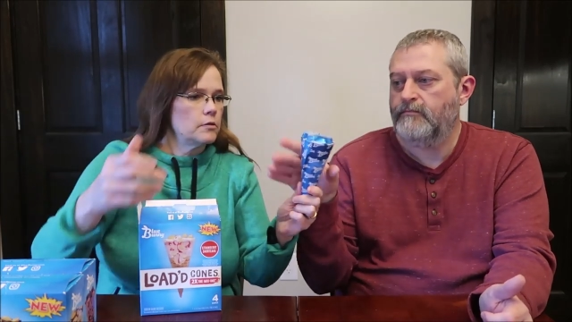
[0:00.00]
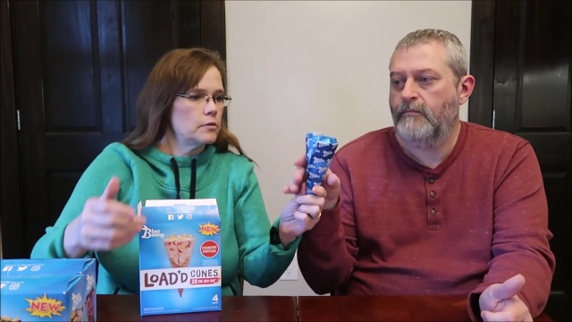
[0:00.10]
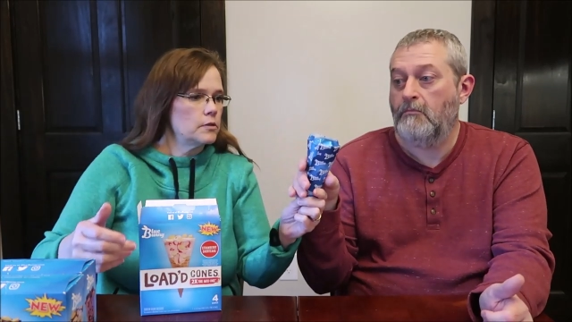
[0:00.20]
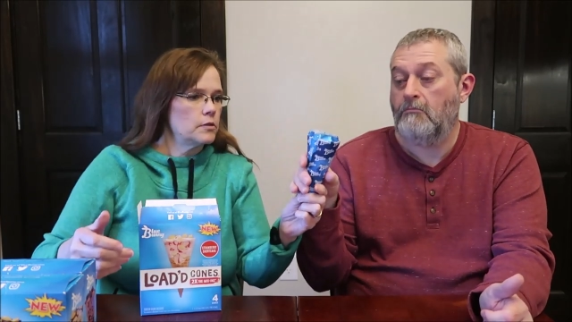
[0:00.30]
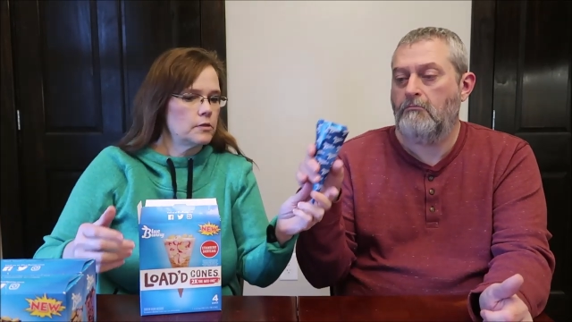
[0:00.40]

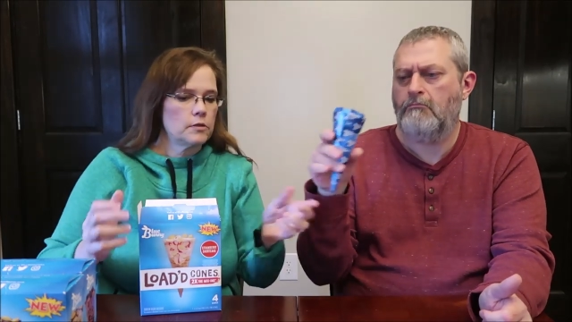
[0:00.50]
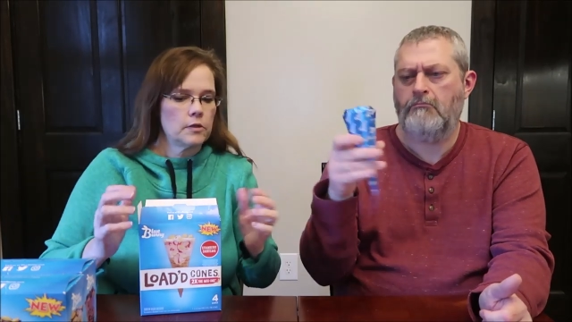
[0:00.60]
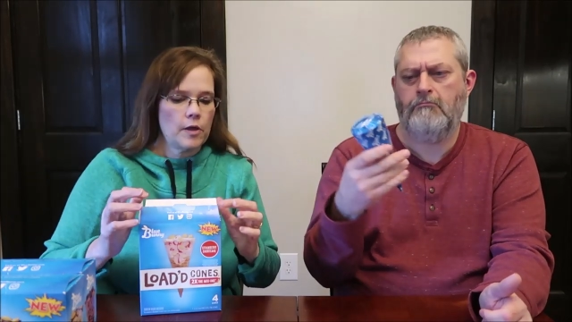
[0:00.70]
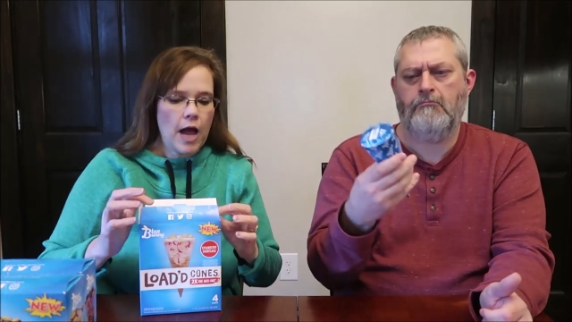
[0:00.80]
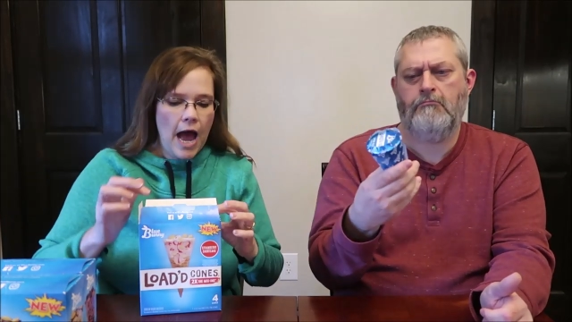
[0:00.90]
Speaker 1: Hmm.
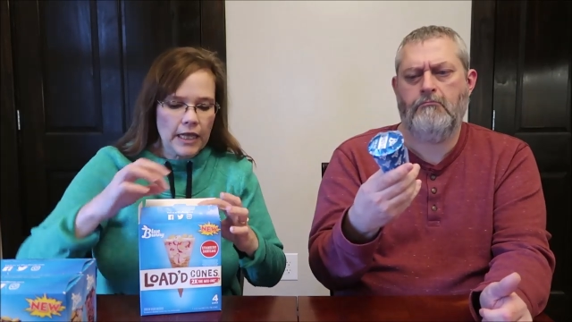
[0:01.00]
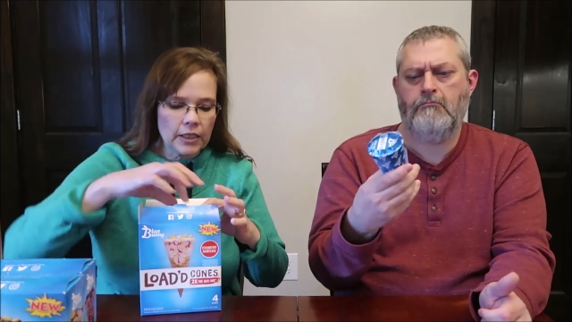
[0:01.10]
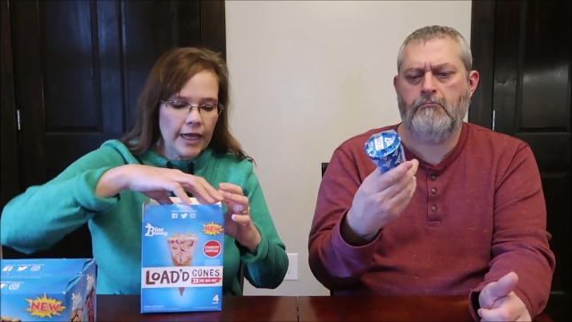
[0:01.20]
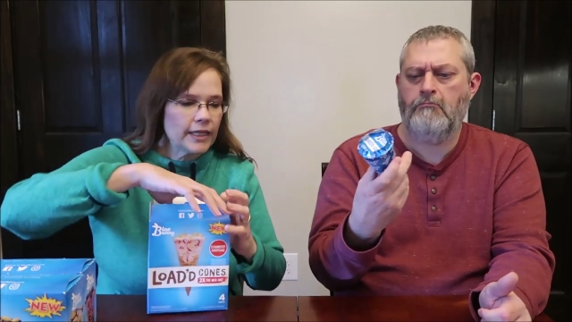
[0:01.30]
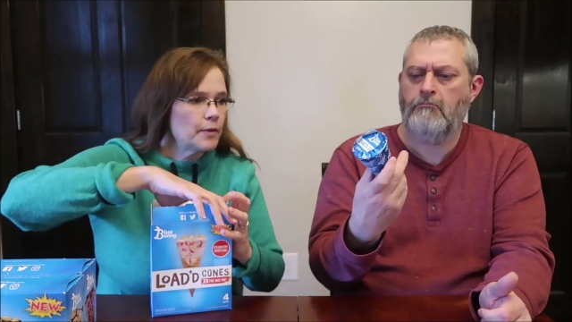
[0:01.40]
I
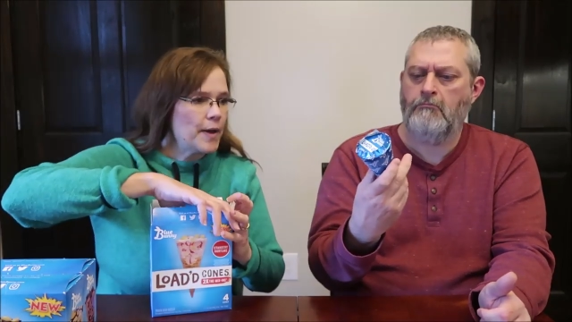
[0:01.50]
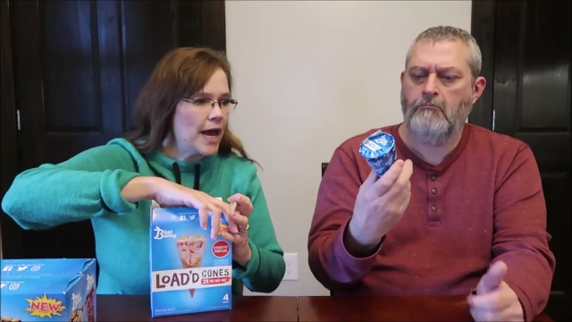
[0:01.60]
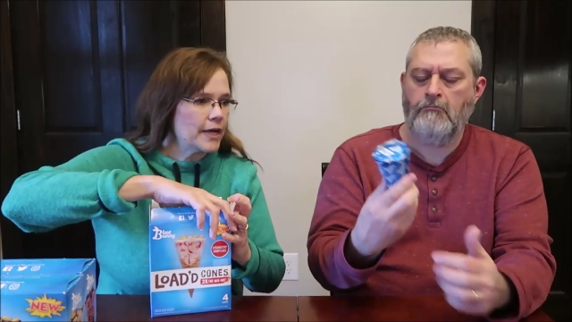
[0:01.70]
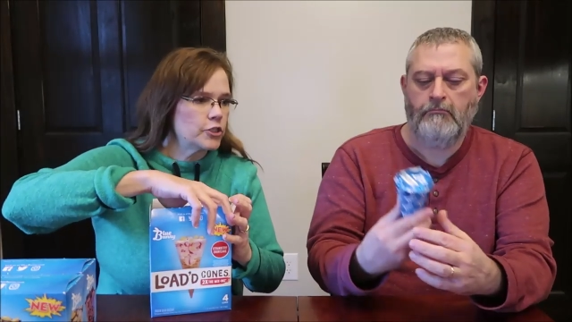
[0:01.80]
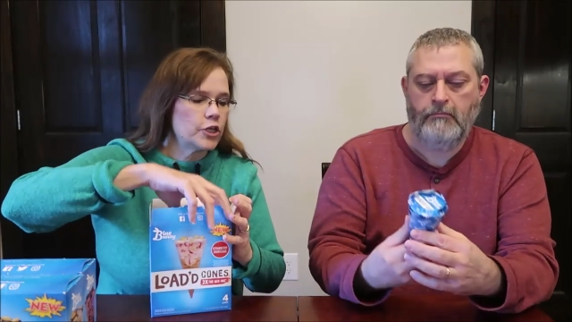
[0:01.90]
like the
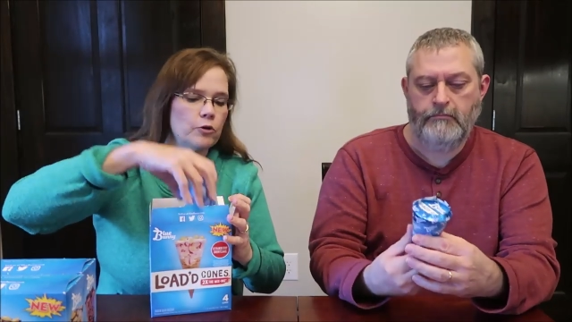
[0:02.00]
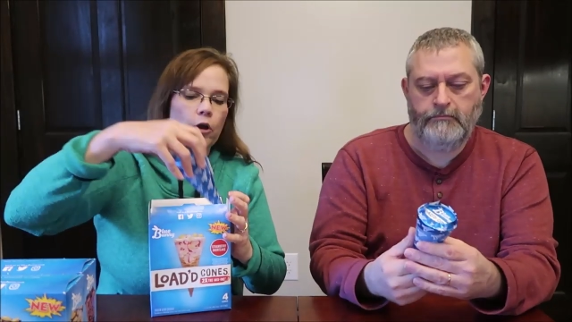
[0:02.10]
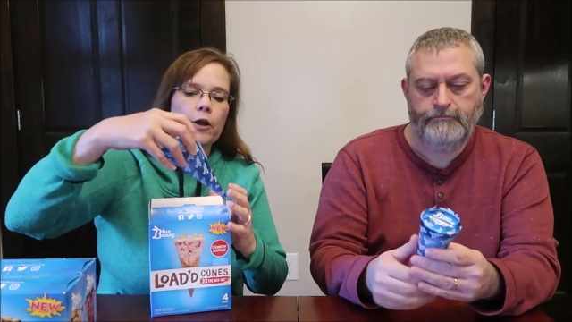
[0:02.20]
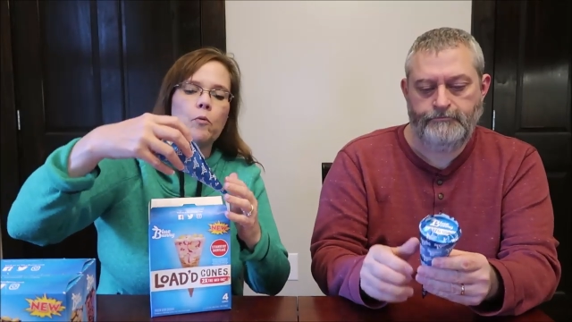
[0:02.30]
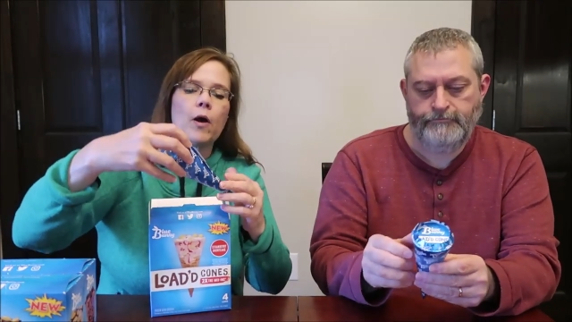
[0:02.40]
packaging
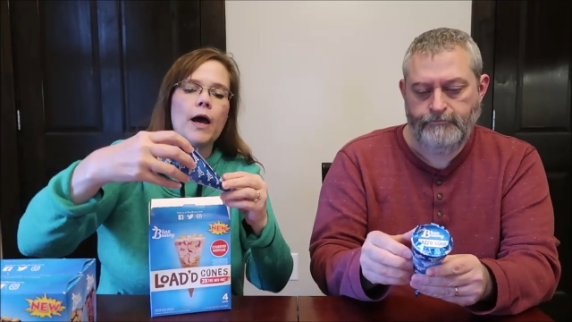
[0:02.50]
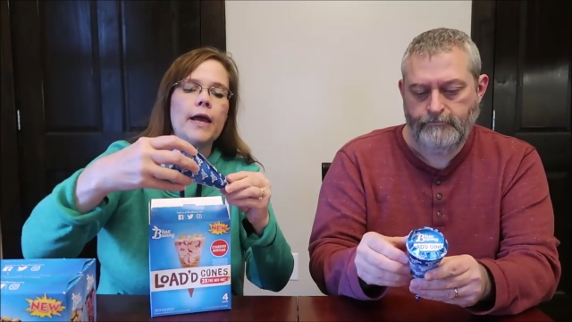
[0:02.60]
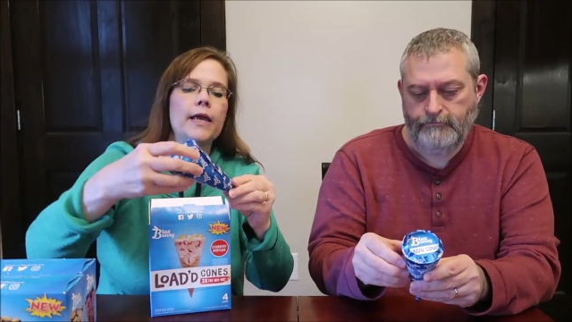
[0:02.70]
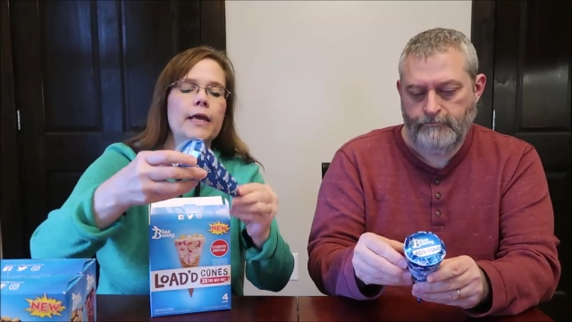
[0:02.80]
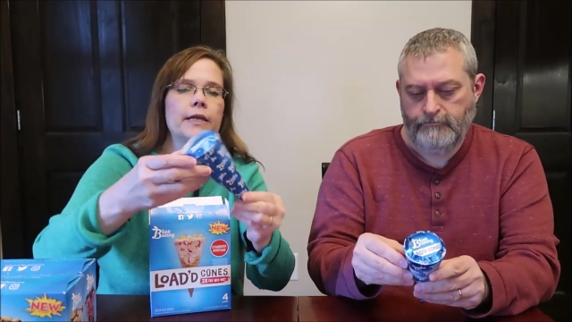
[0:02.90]
right away.